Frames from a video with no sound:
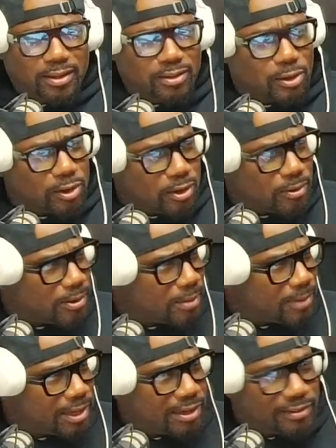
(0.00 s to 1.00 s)
You know, I
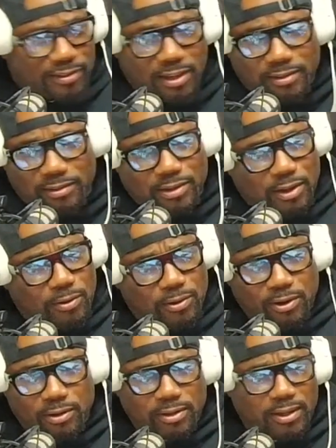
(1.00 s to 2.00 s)
mean, he set the tone
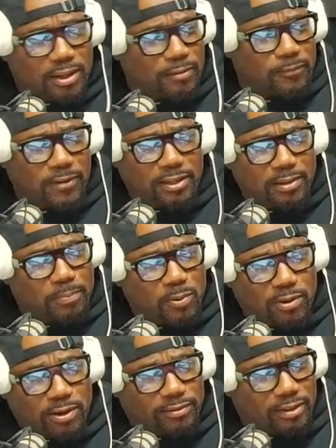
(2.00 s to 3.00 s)
early. He hit 50
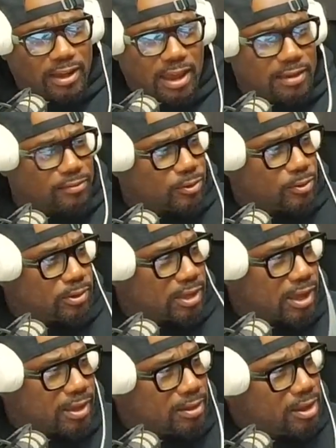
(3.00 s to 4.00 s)
points in a high school
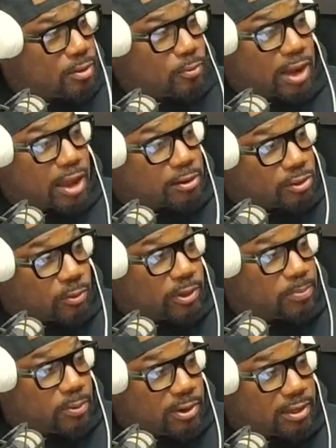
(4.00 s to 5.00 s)
game without a
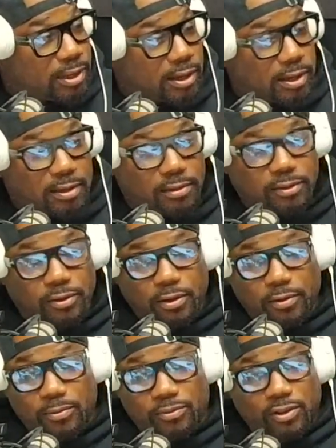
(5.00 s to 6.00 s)
three-point line, you
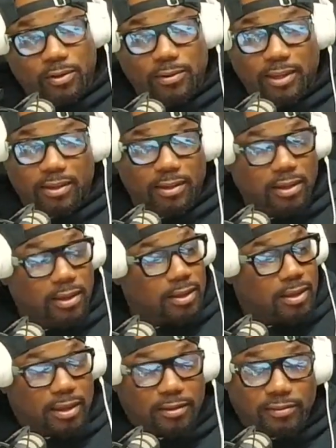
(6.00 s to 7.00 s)
know. So he
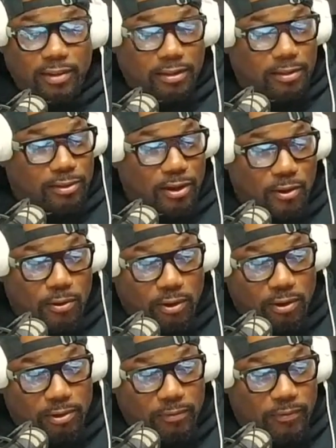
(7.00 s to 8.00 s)
set the tone
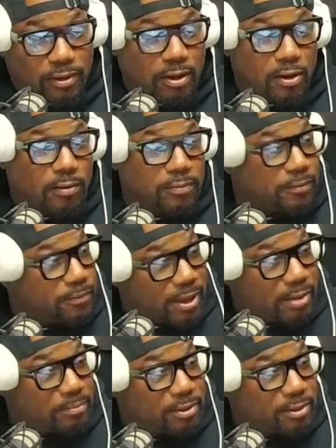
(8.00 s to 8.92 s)
early for the Irvin family.